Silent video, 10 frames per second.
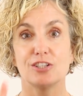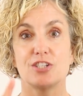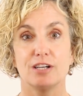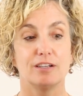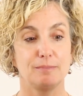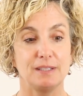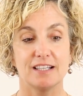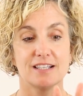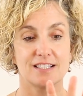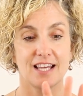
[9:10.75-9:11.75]
Share it
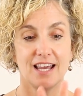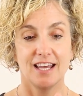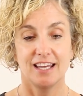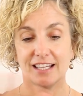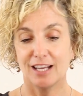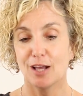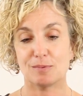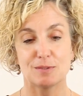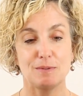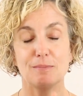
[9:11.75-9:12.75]
because it
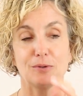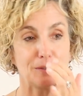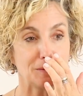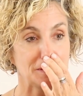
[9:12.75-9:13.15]
helps people